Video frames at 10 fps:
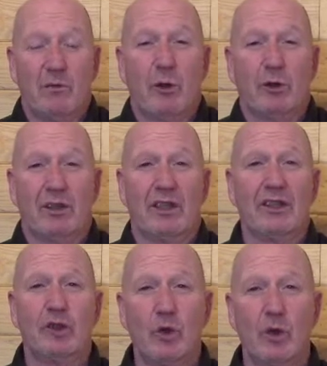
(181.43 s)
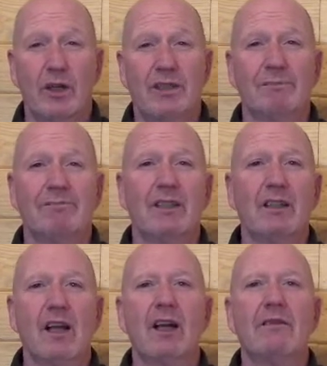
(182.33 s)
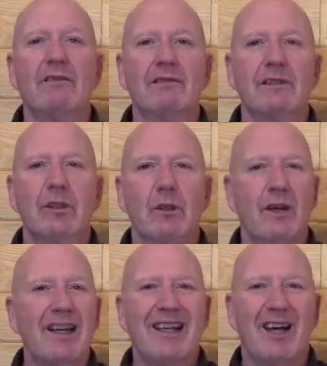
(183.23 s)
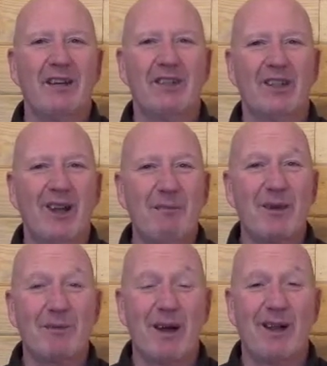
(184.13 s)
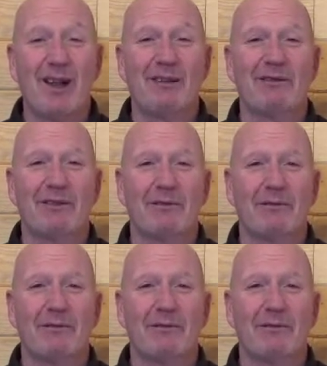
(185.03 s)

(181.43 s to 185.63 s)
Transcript: emotions like joy and love or any kind of excitement about life.